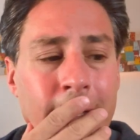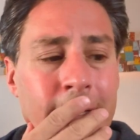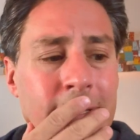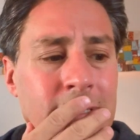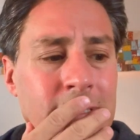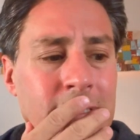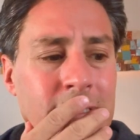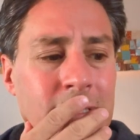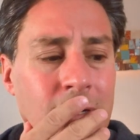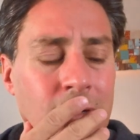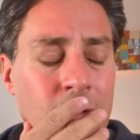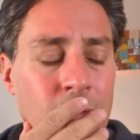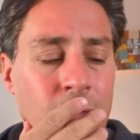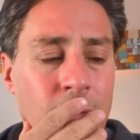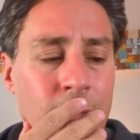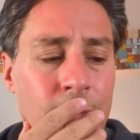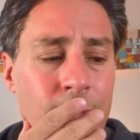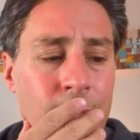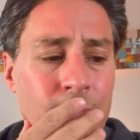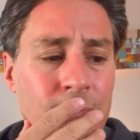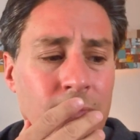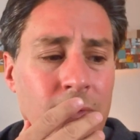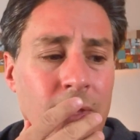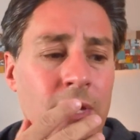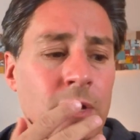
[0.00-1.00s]
So
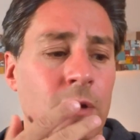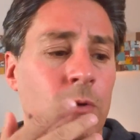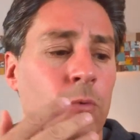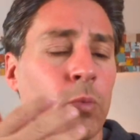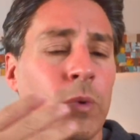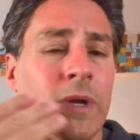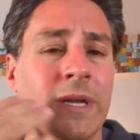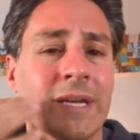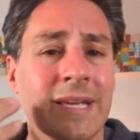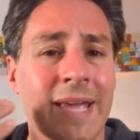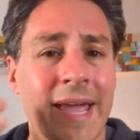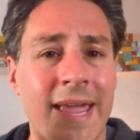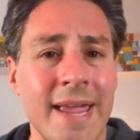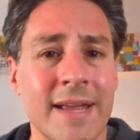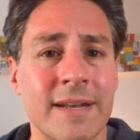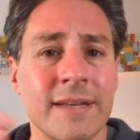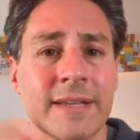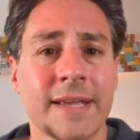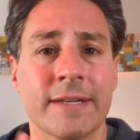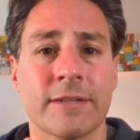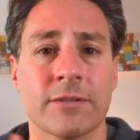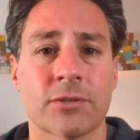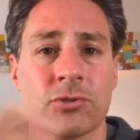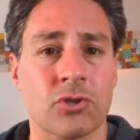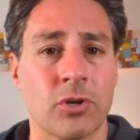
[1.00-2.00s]
we can
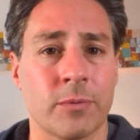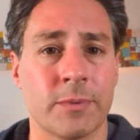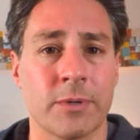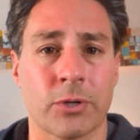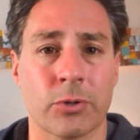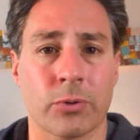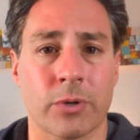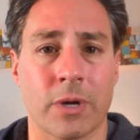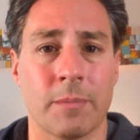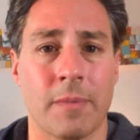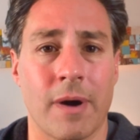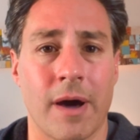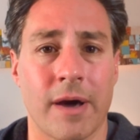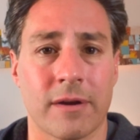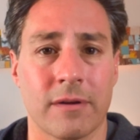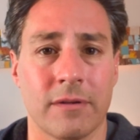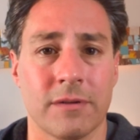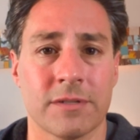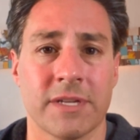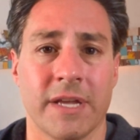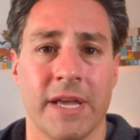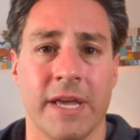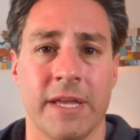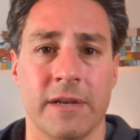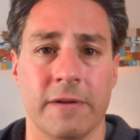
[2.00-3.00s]
get discriminatory
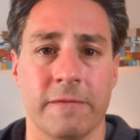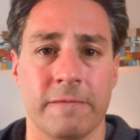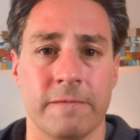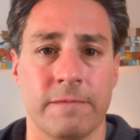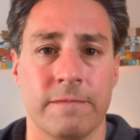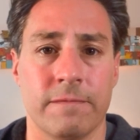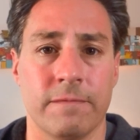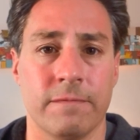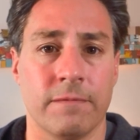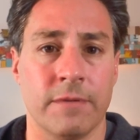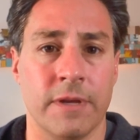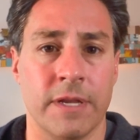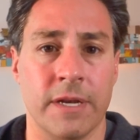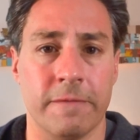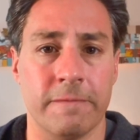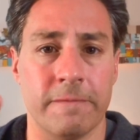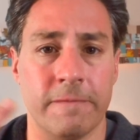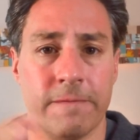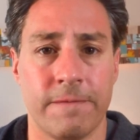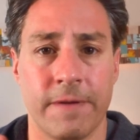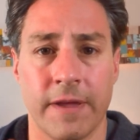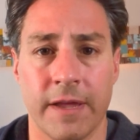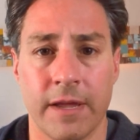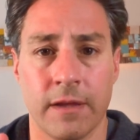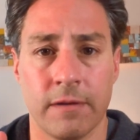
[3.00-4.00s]
models in
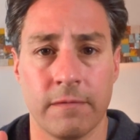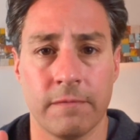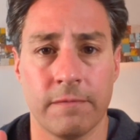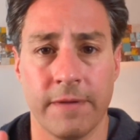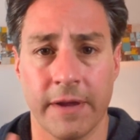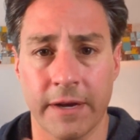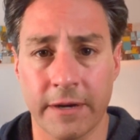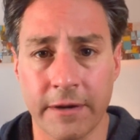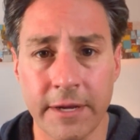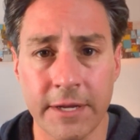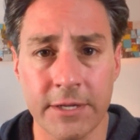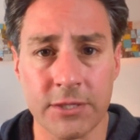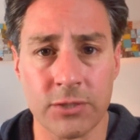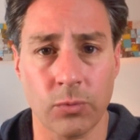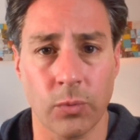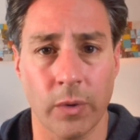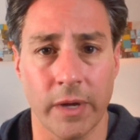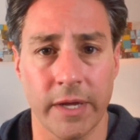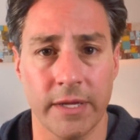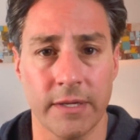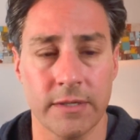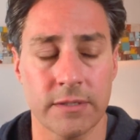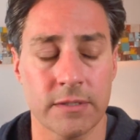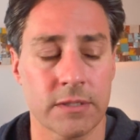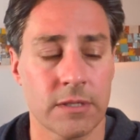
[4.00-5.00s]
various
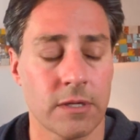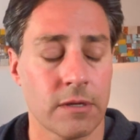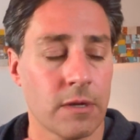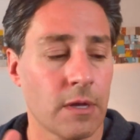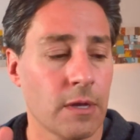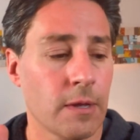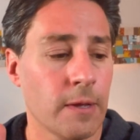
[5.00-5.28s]
ways.